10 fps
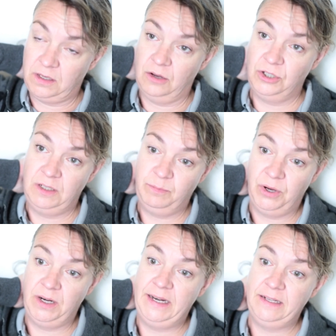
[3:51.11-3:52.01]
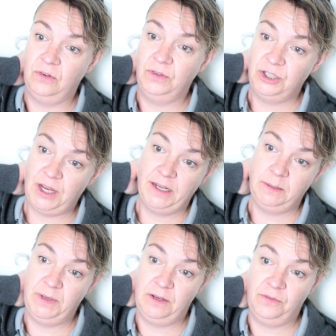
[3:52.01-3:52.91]
so she's putting a lid on the
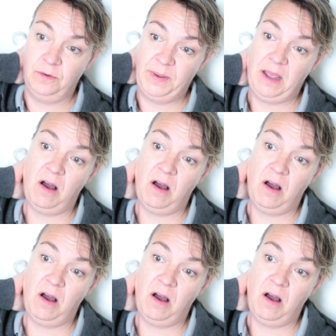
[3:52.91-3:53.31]
Shakespeare for a bit.